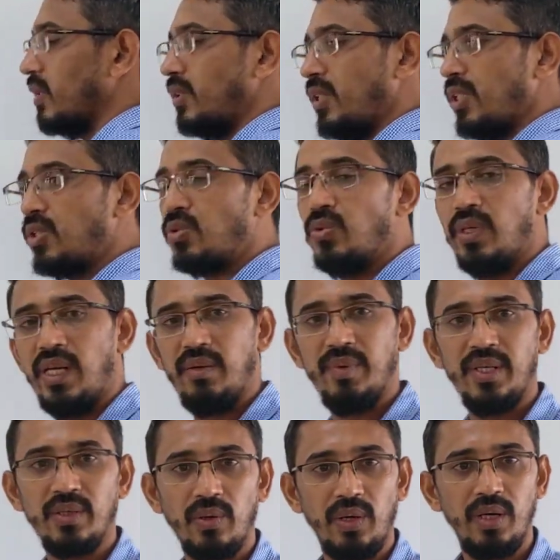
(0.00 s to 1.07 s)
Just two
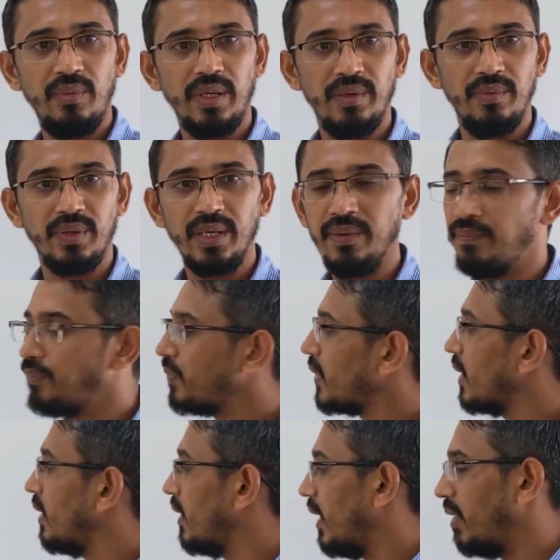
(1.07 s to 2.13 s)
element only we have. Okay.
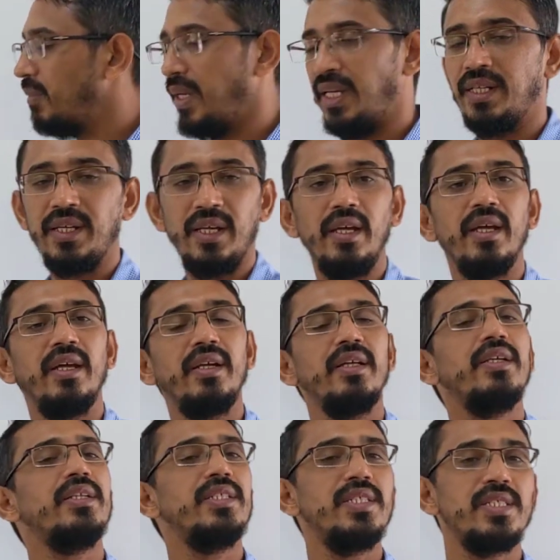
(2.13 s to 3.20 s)
A battery
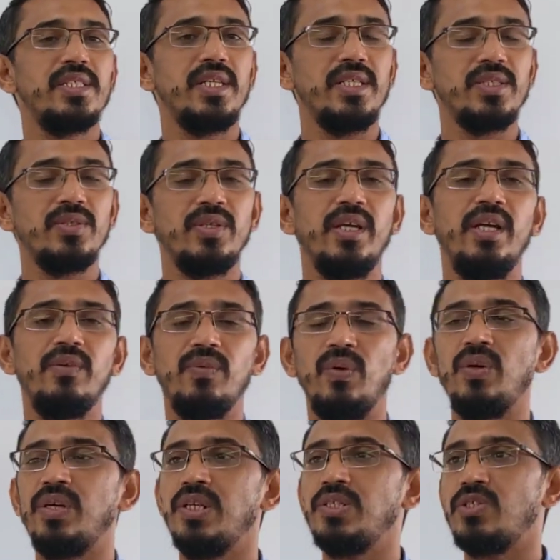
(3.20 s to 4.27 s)
and a resistance. So net
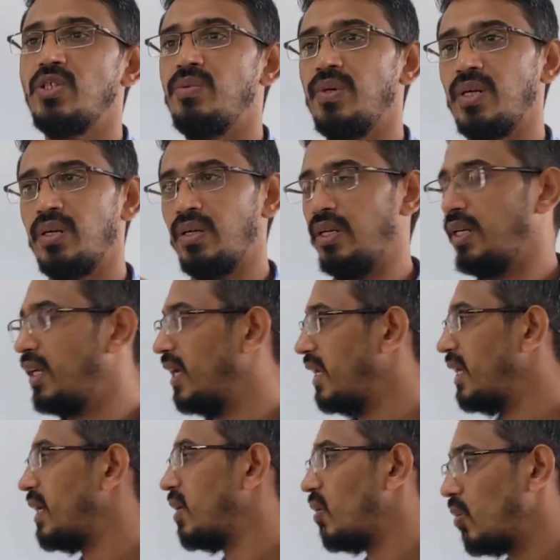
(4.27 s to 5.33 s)
voltage drop in
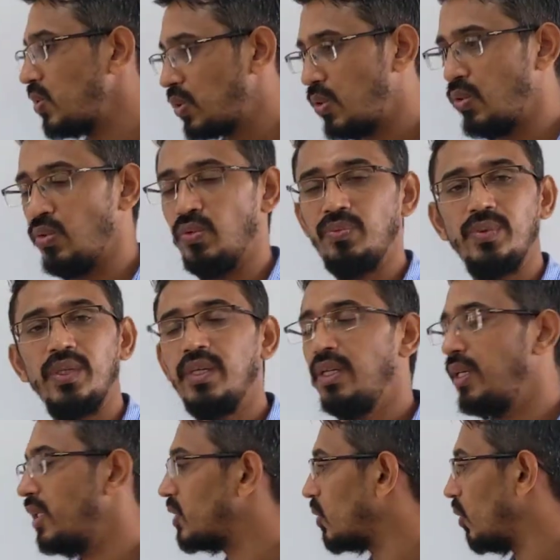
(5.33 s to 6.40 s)
any closed loop
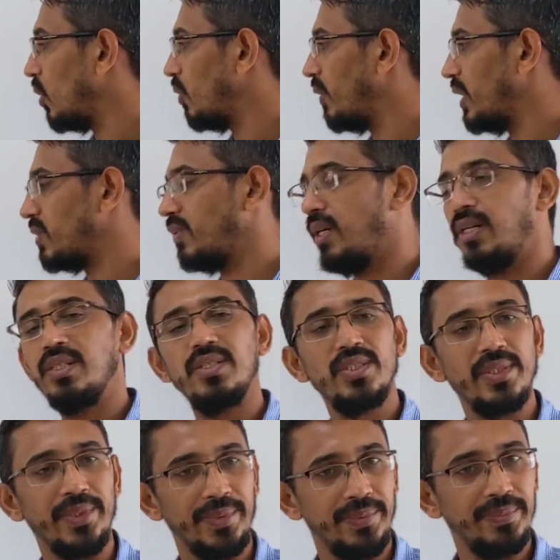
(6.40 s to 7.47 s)
is always what?
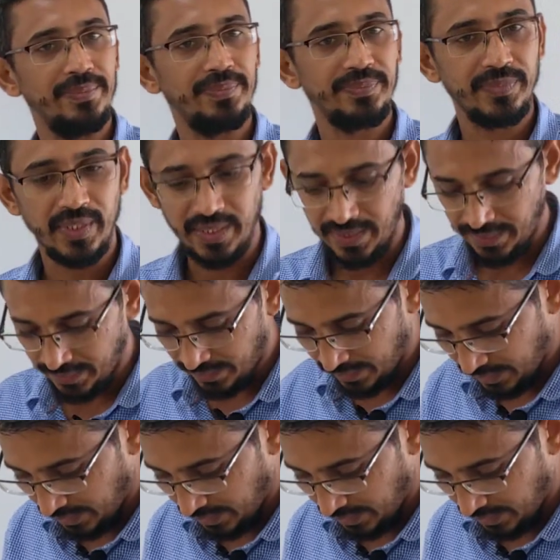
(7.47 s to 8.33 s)
0. Right.